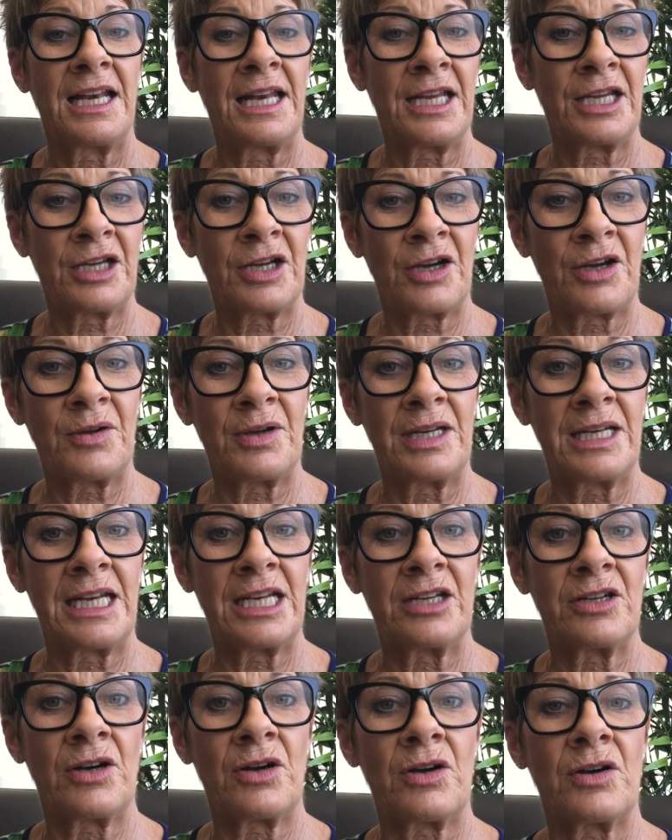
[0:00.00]
Let go and
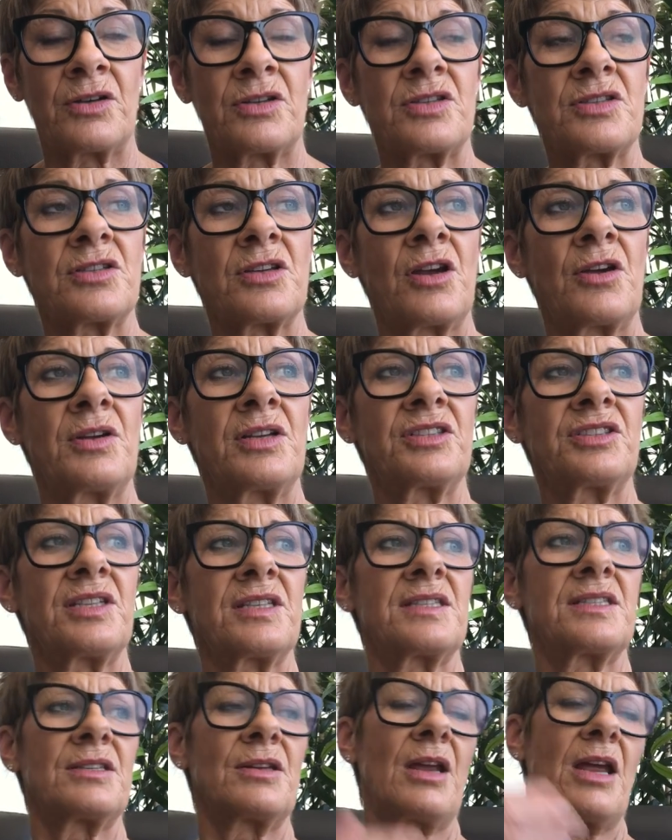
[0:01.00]
let God. So it's
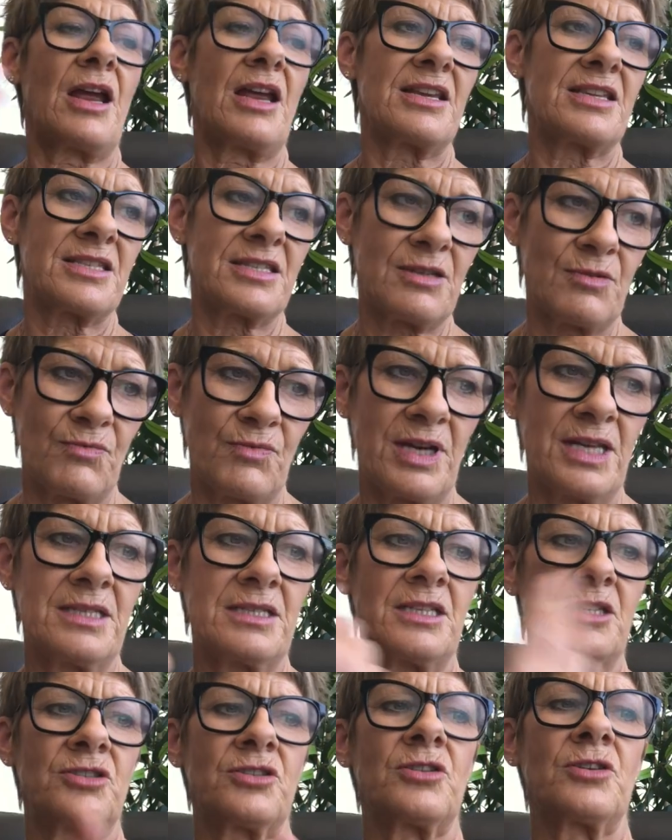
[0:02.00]
just
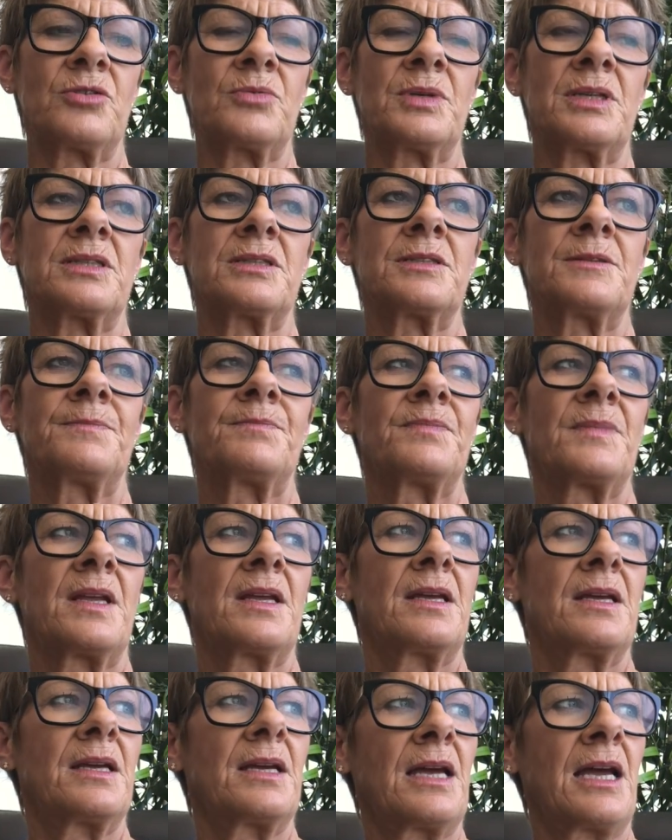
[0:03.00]
surrender to it.
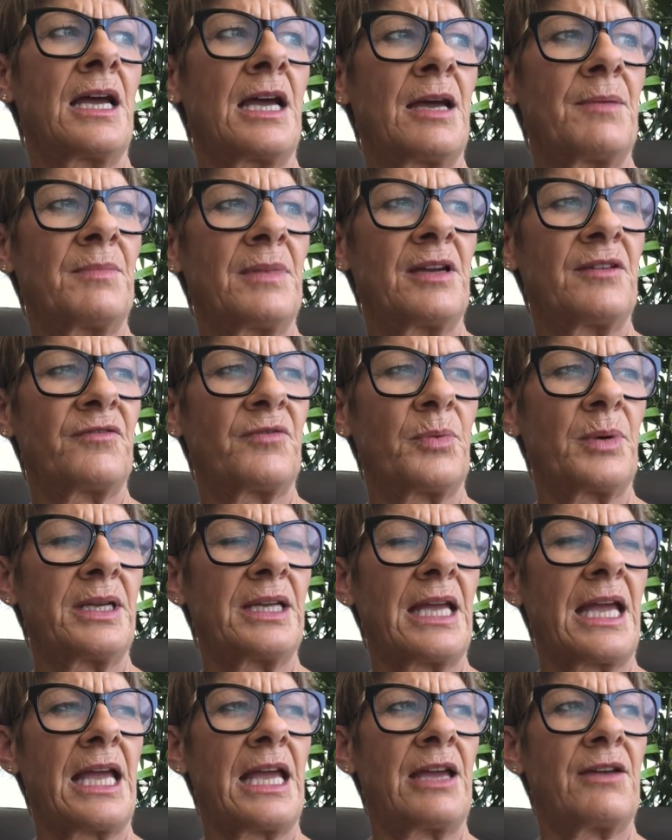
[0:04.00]
Um, if
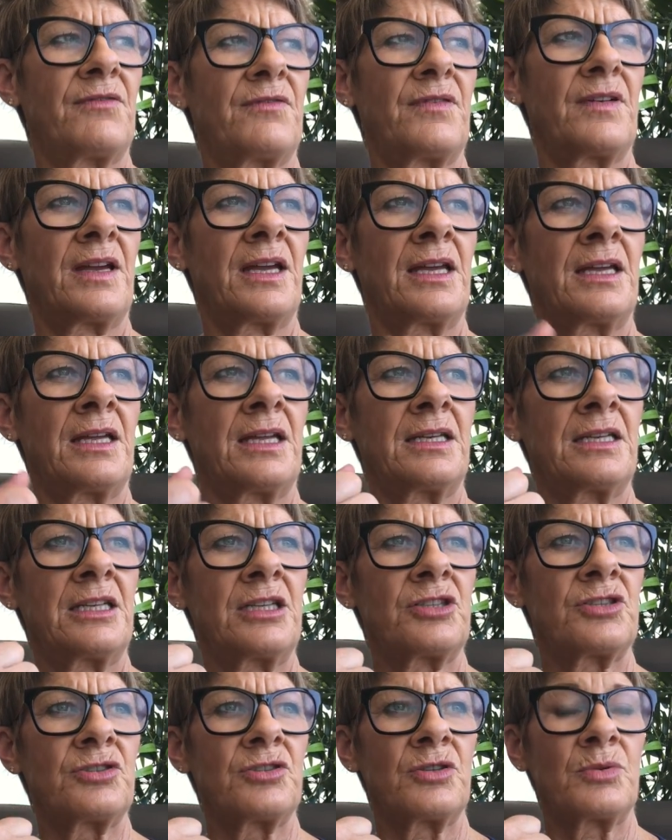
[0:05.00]
we have an
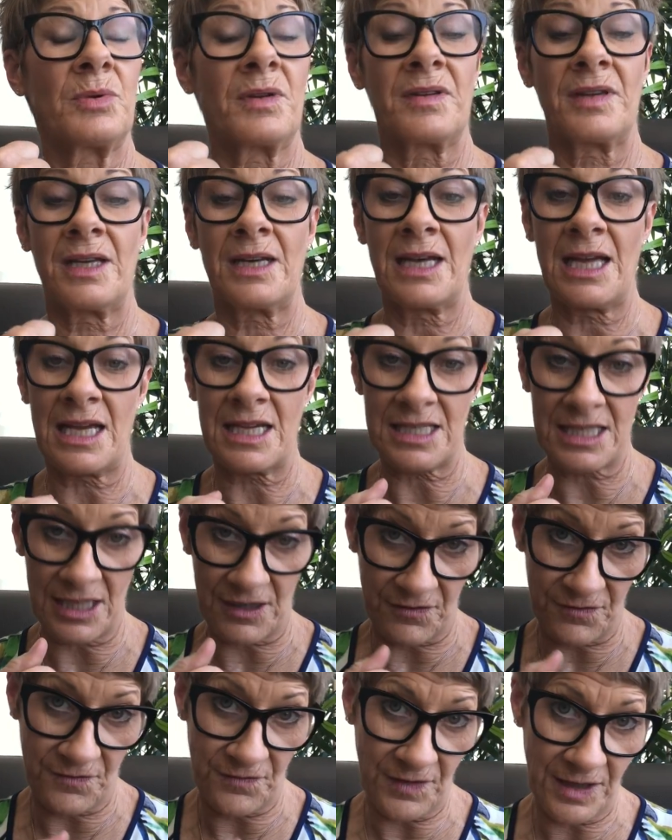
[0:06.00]
issue within us,
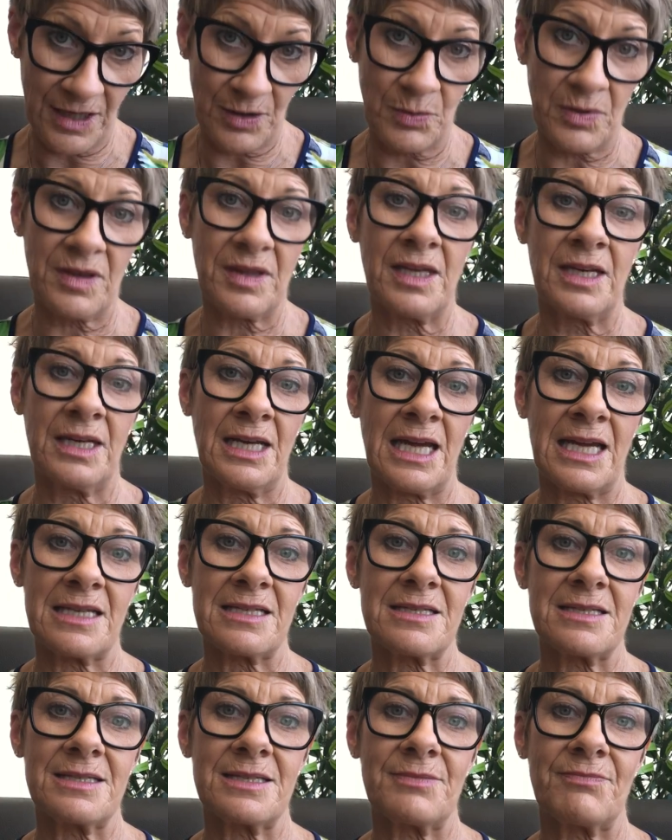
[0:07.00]
a fear within
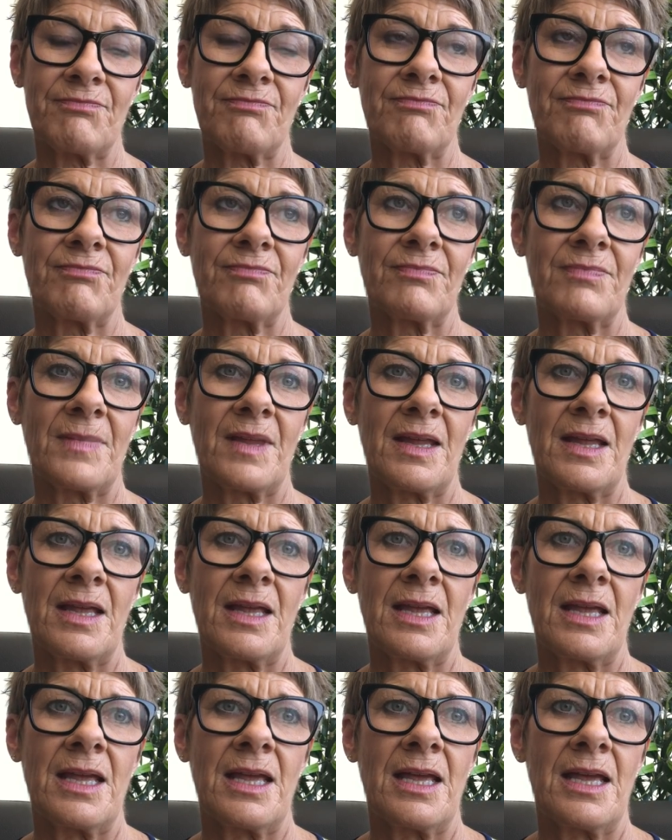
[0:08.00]
us,
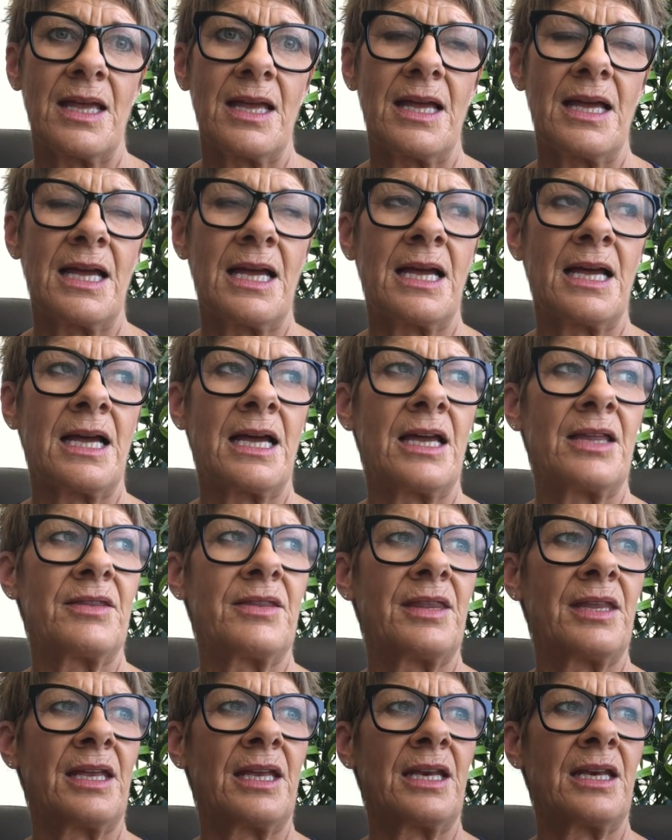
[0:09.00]
uh,
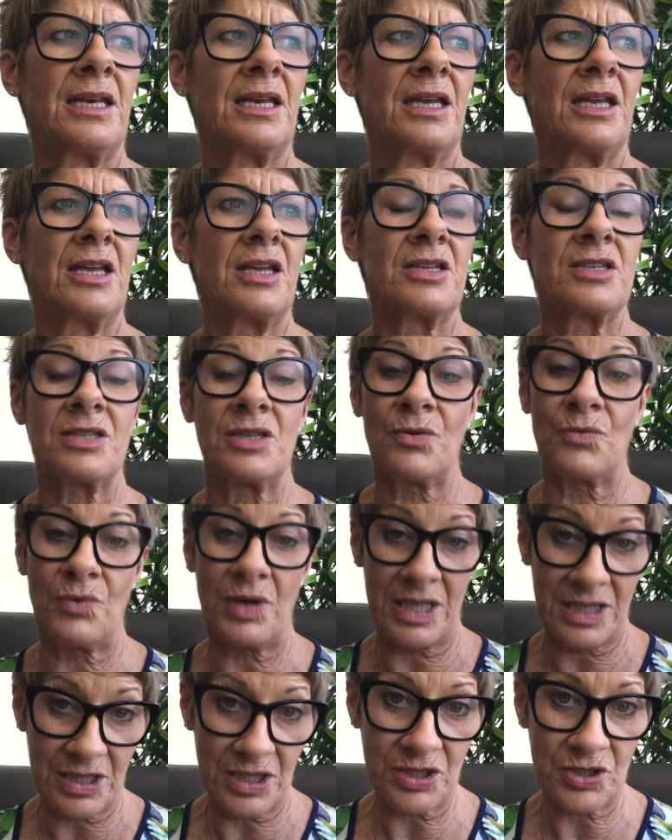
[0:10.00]
then
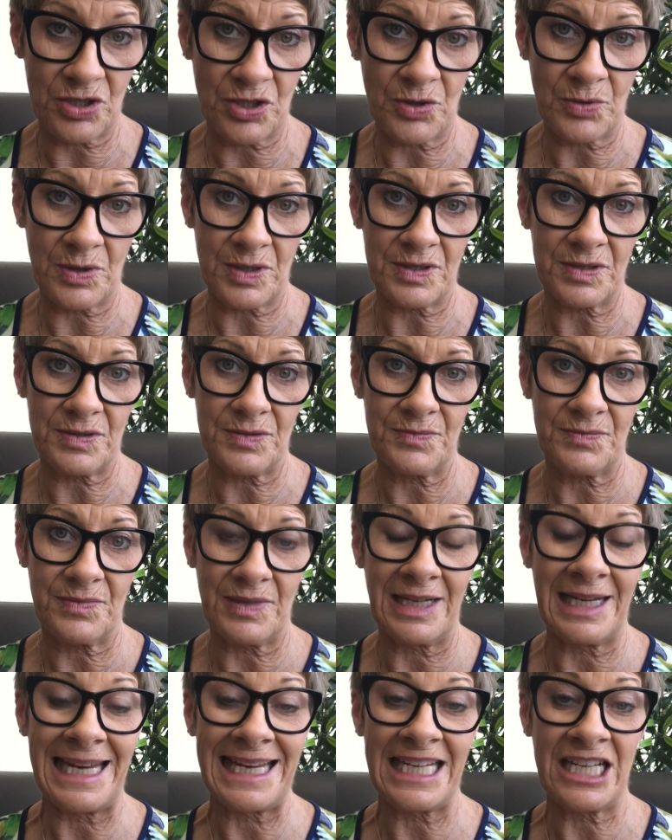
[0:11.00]
surrender to it.
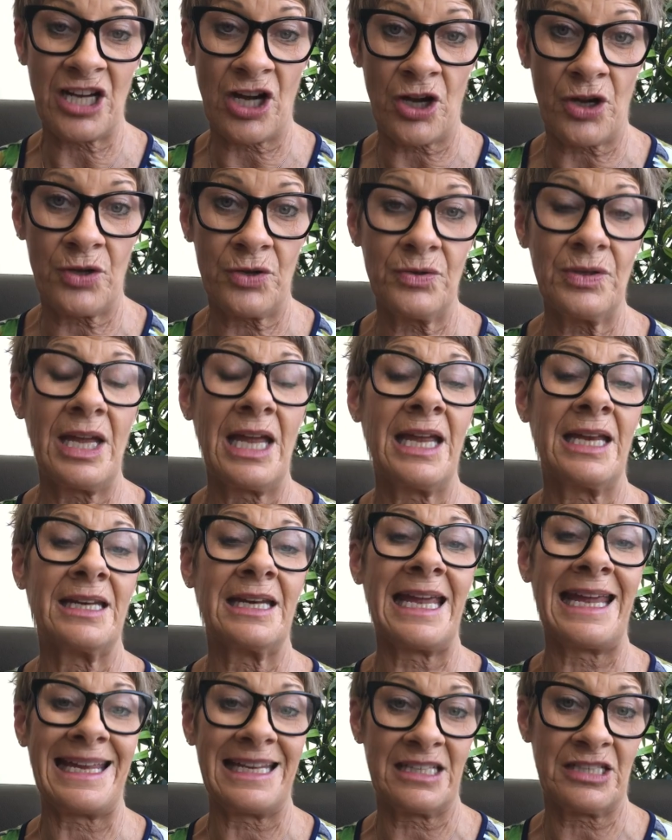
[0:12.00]
Let go
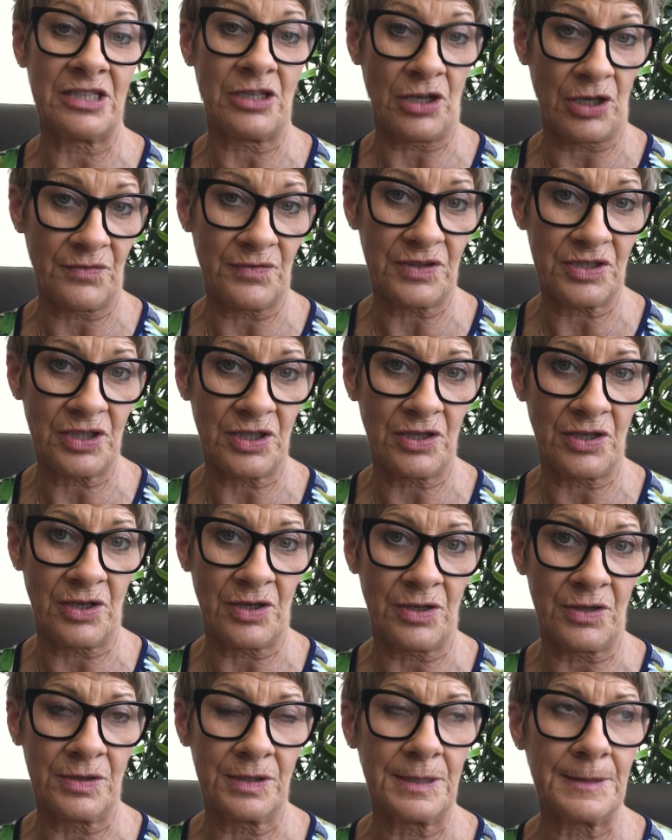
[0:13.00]
and hand it over to
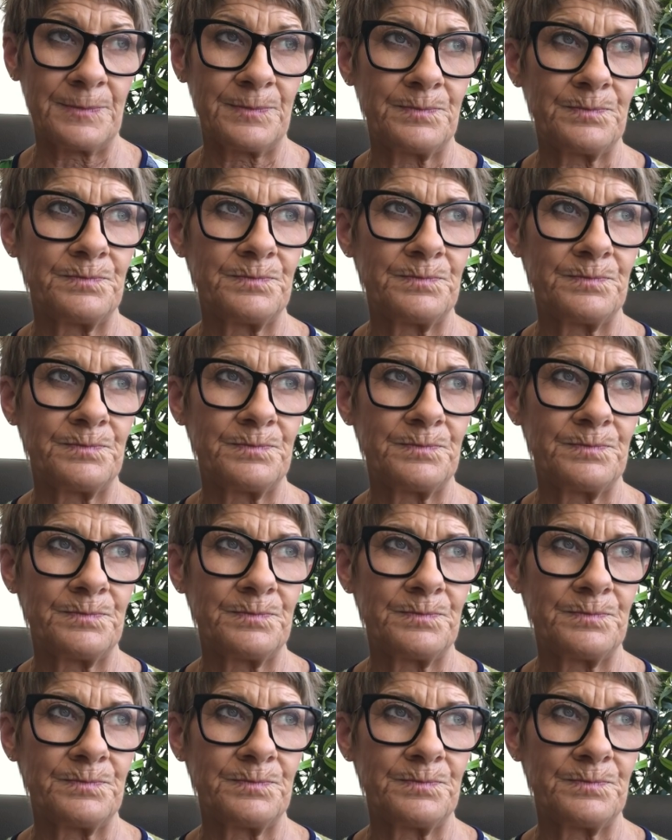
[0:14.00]
God.